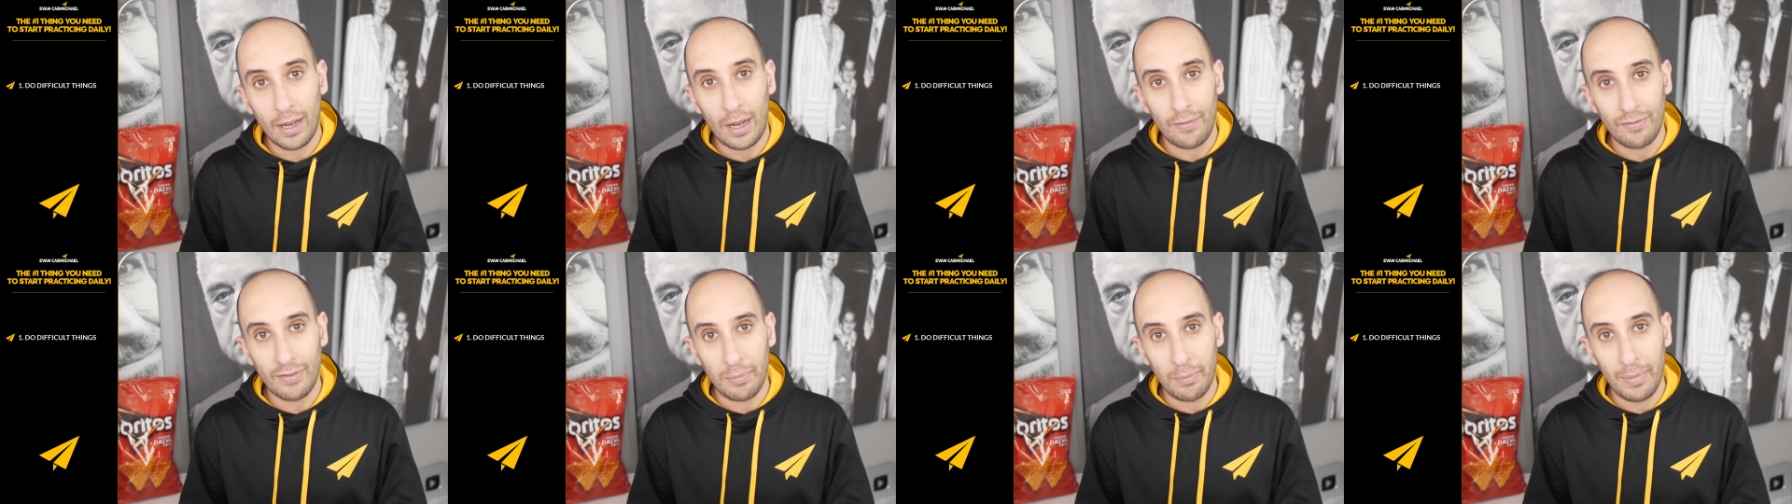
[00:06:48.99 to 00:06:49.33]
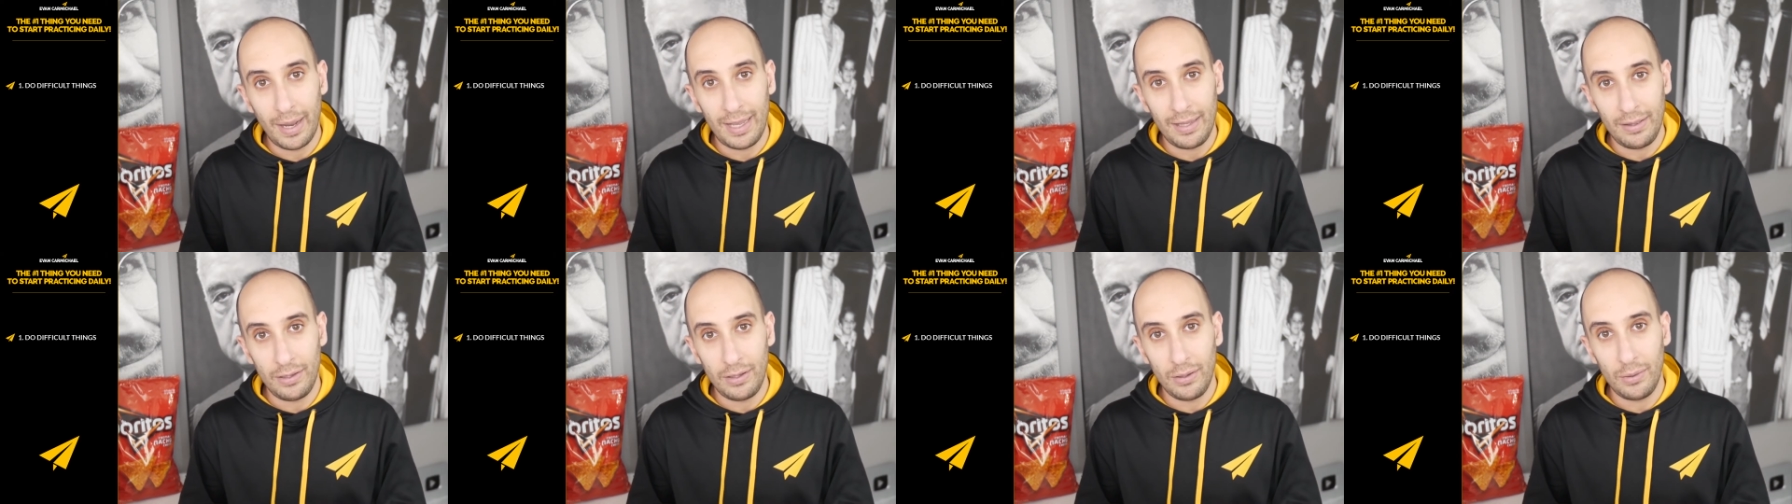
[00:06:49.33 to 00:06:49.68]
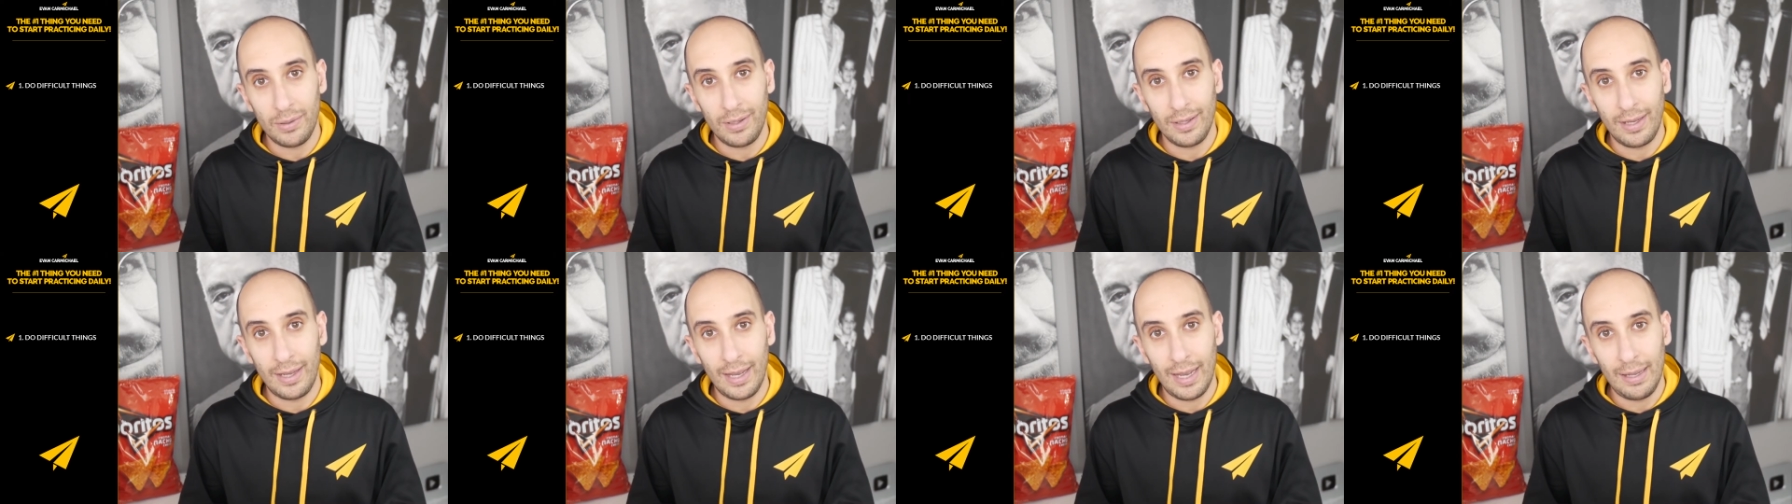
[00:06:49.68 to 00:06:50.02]
off the mat and do
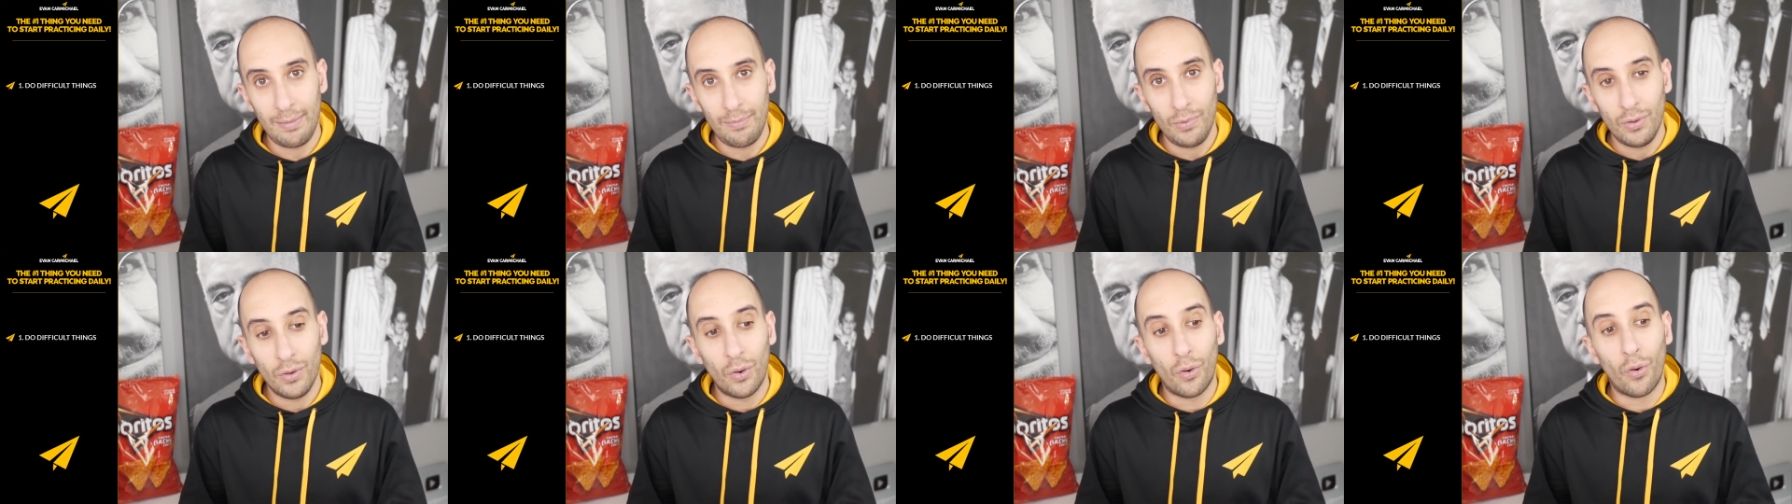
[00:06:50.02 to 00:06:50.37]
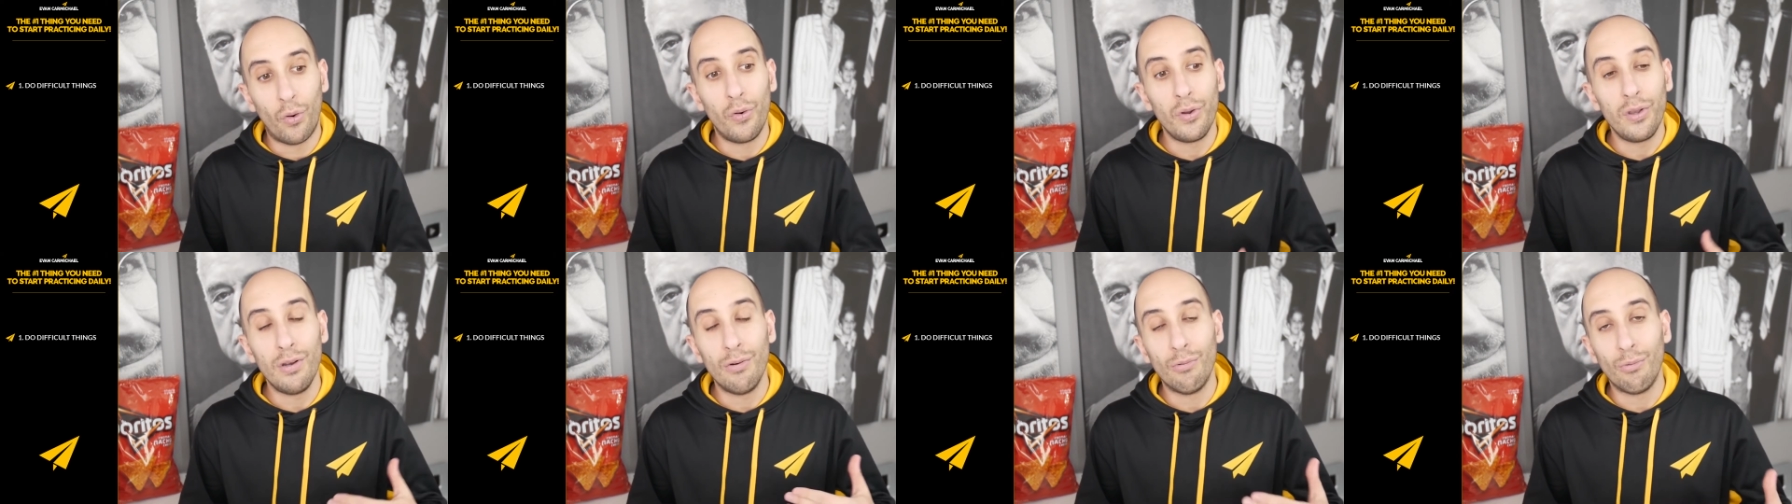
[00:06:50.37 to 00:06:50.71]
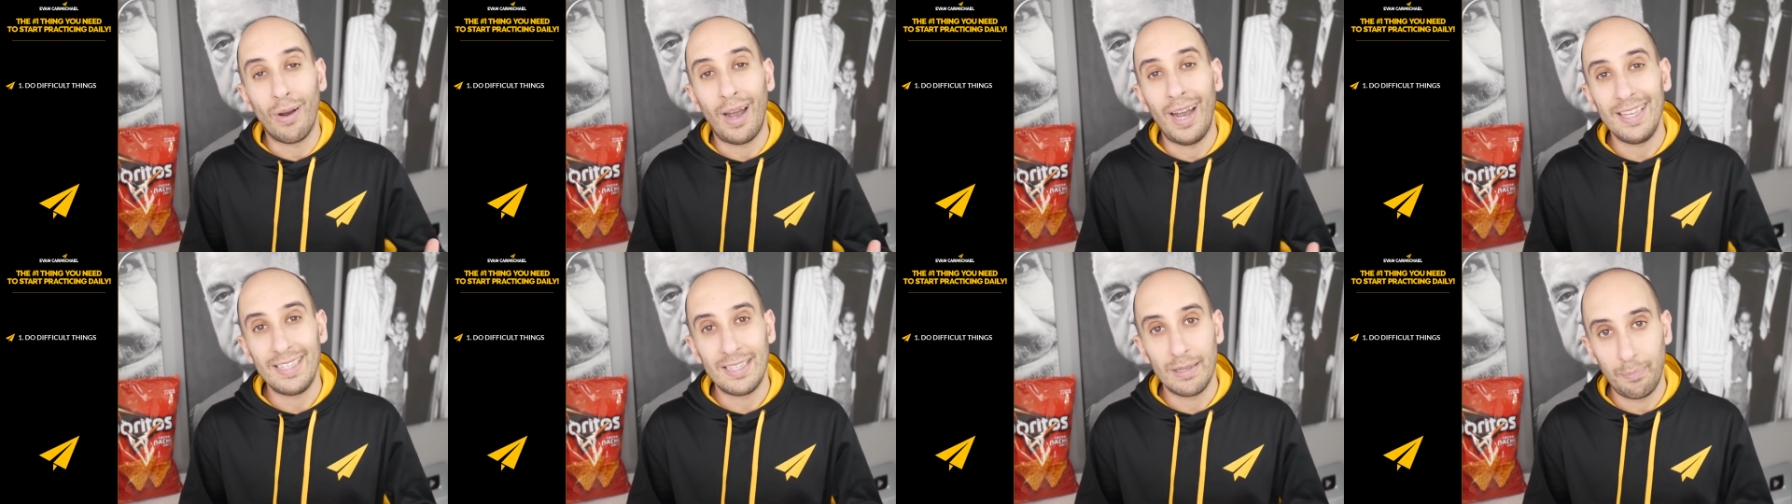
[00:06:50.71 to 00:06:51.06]
it again, or you
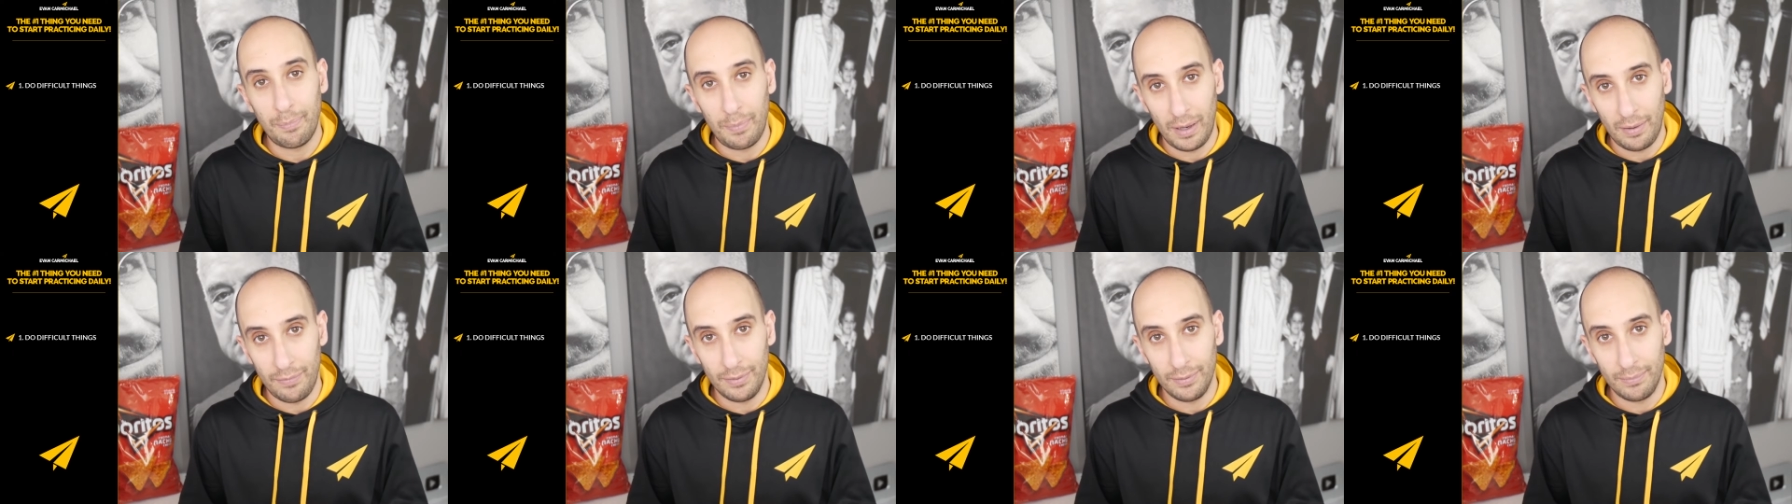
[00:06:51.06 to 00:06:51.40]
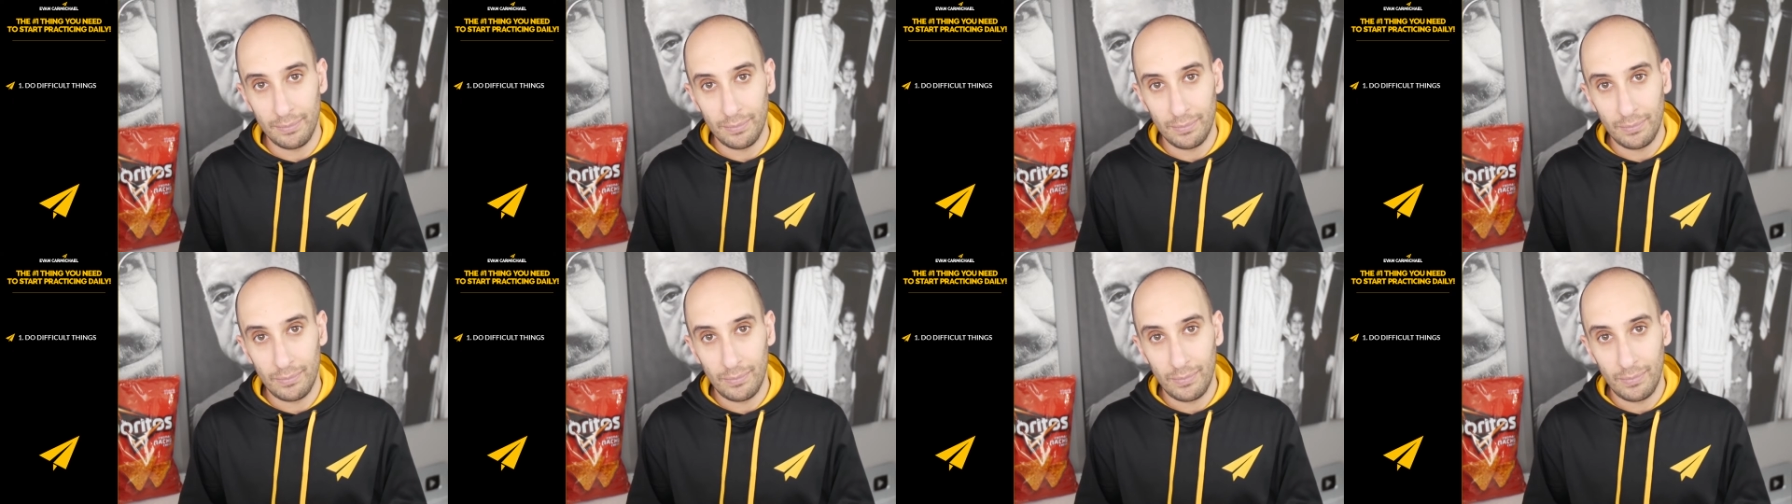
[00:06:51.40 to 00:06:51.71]
rise above it.